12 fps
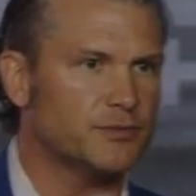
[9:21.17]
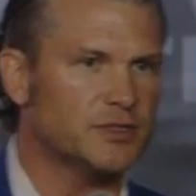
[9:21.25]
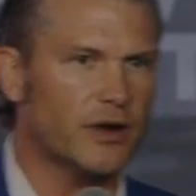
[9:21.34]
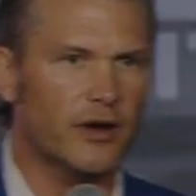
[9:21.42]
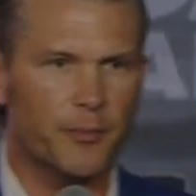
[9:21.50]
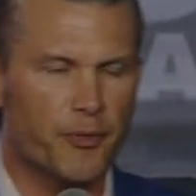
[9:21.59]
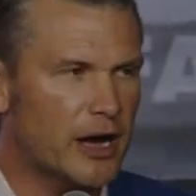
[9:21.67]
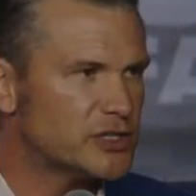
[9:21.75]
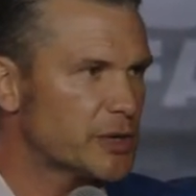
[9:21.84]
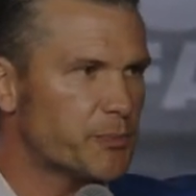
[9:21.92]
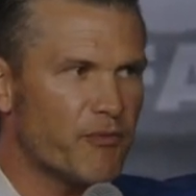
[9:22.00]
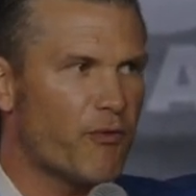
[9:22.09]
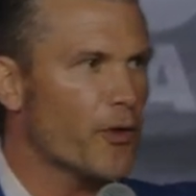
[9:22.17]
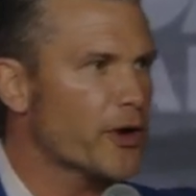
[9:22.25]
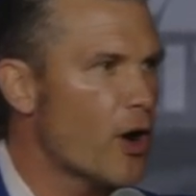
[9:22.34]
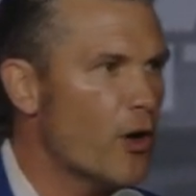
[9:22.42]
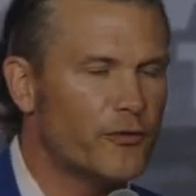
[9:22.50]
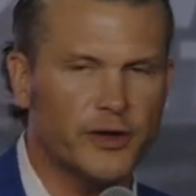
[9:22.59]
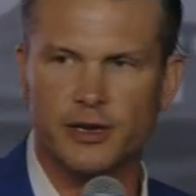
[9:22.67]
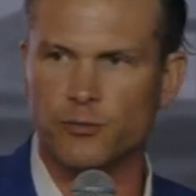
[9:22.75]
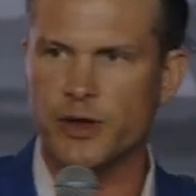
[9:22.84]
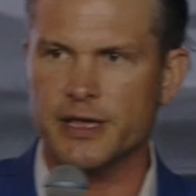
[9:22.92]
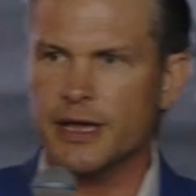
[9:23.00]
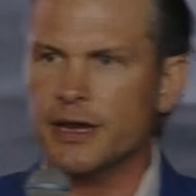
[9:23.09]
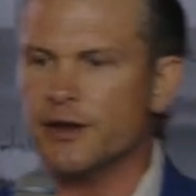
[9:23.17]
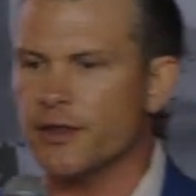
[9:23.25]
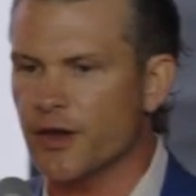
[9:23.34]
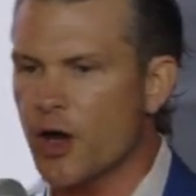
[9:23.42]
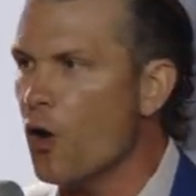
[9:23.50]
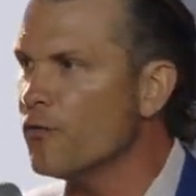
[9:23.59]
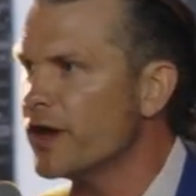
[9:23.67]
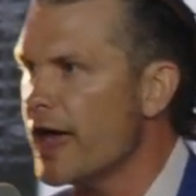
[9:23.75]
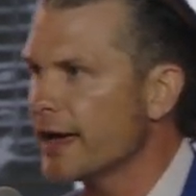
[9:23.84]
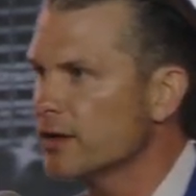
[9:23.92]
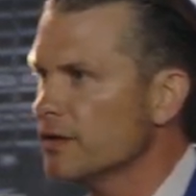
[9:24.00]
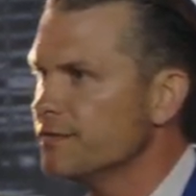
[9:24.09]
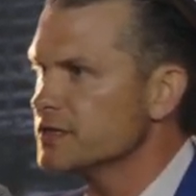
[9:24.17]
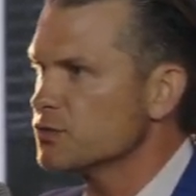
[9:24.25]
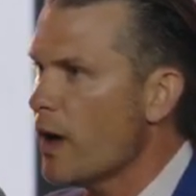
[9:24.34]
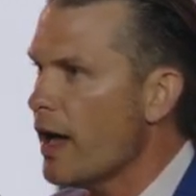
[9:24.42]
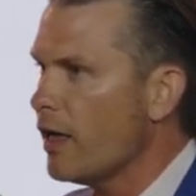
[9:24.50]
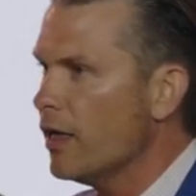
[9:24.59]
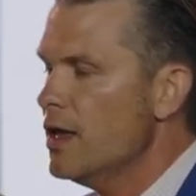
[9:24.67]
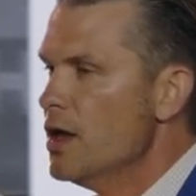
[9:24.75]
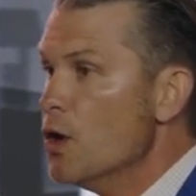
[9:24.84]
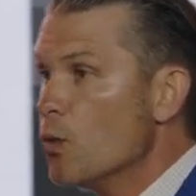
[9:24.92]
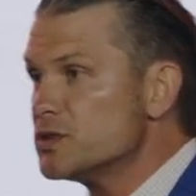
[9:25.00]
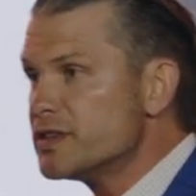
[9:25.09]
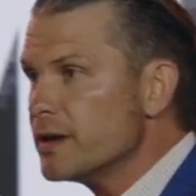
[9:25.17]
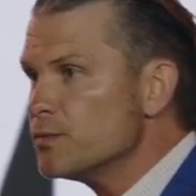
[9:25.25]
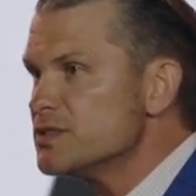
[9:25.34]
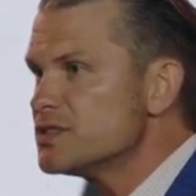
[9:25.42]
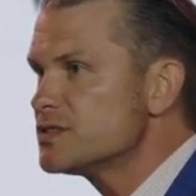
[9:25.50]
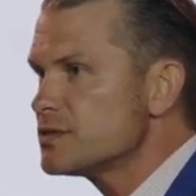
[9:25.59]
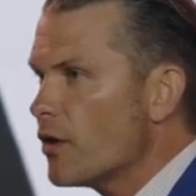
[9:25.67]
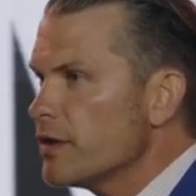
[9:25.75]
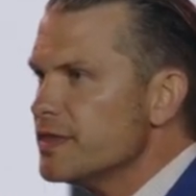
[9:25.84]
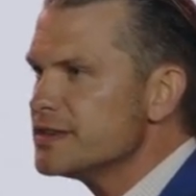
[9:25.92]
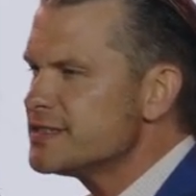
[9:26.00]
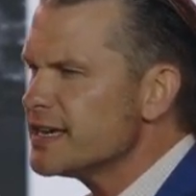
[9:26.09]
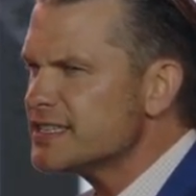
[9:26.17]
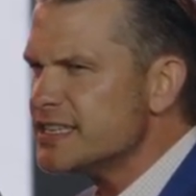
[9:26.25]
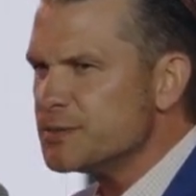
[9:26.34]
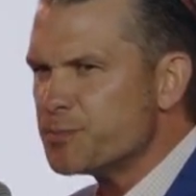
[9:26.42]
We started the project before COVID, and we can get into the COVID angle of it as well, was that it was started in the 60s.